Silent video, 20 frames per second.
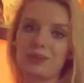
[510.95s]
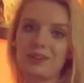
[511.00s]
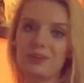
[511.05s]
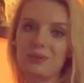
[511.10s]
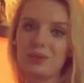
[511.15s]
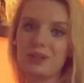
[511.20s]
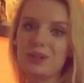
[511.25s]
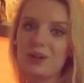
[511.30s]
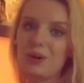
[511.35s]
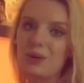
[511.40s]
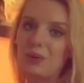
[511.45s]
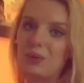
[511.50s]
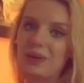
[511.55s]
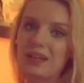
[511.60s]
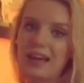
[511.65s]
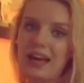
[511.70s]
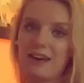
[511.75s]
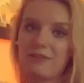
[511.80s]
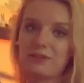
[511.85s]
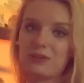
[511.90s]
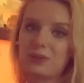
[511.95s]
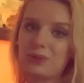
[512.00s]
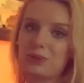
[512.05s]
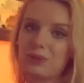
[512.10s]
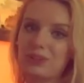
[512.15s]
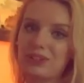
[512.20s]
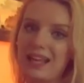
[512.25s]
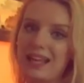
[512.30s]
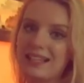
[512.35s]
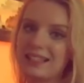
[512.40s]
We have to
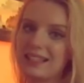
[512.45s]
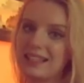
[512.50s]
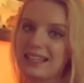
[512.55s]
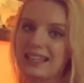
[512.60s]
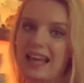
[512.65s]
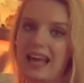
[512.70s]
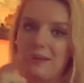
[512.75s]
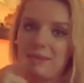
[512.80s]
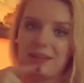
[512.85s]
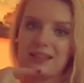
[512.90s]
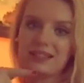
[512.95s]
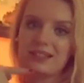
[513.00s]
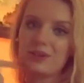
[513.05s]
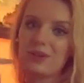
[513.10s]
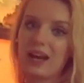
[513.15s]
rotate in the cabins.